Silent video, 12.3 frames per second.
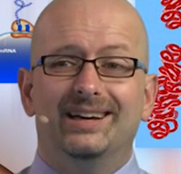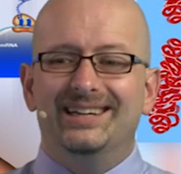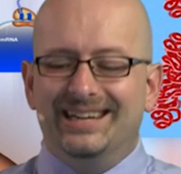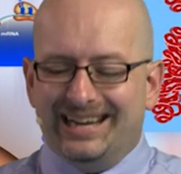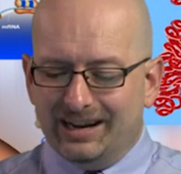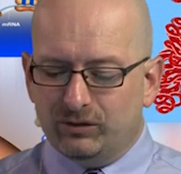
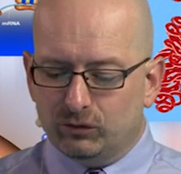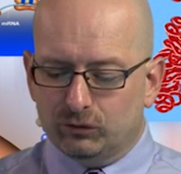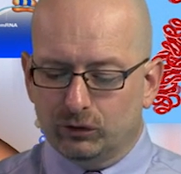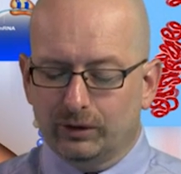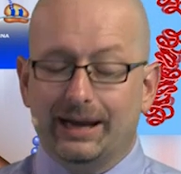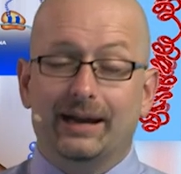You can't
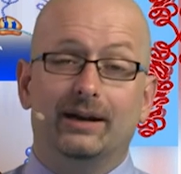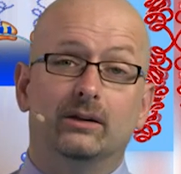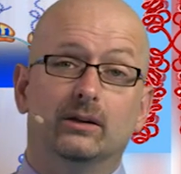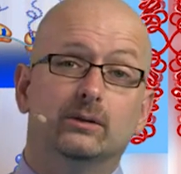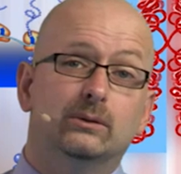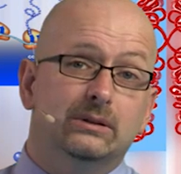just look at it and
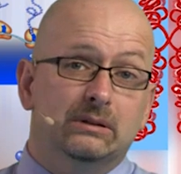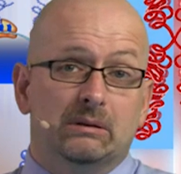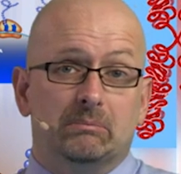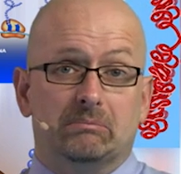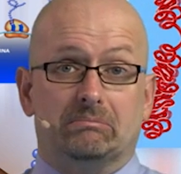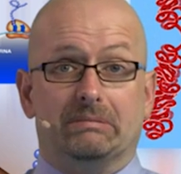
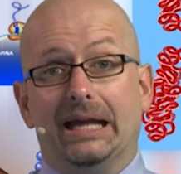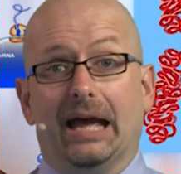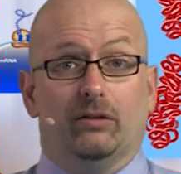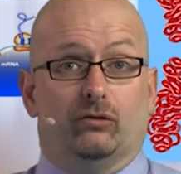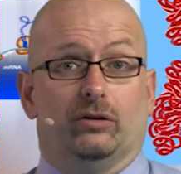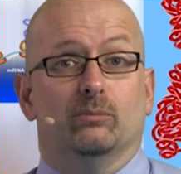go, yeah,
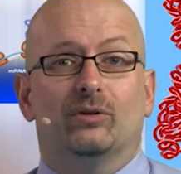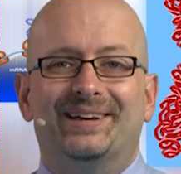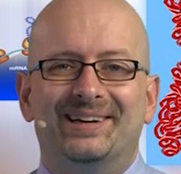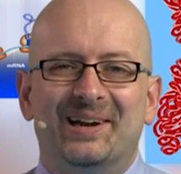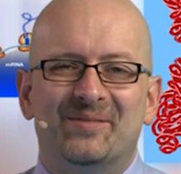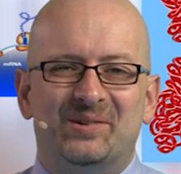it seems
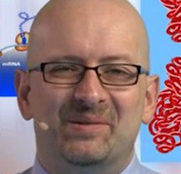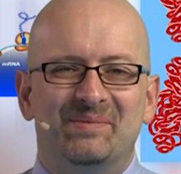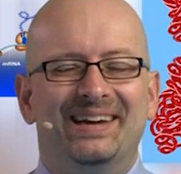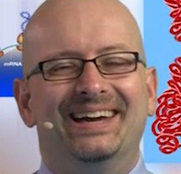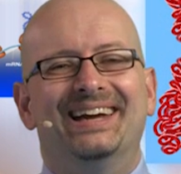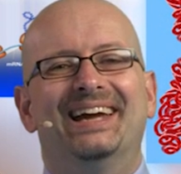like enough to
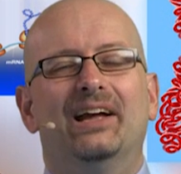me.